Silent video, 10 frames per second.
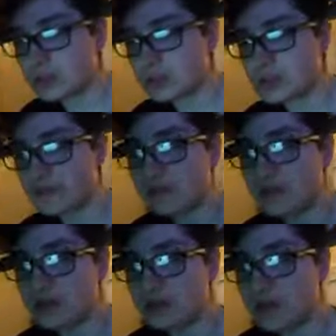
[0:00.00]
do
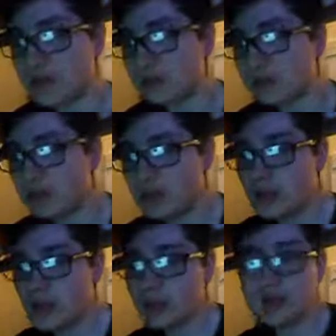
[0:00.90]
something like
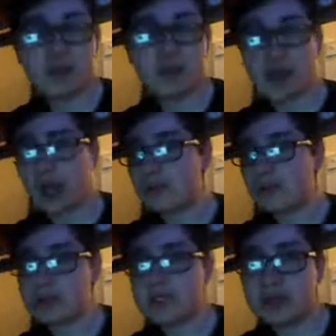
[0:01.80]
I
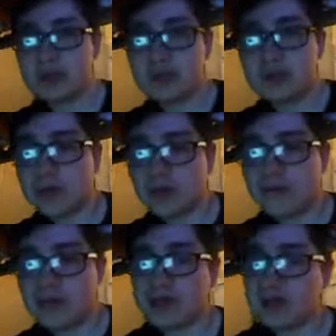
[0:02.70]
want to see you do
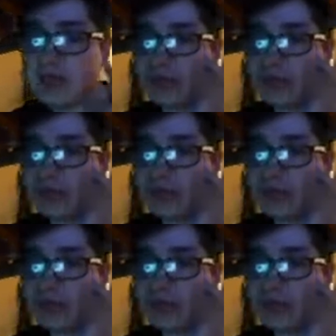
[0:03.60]
something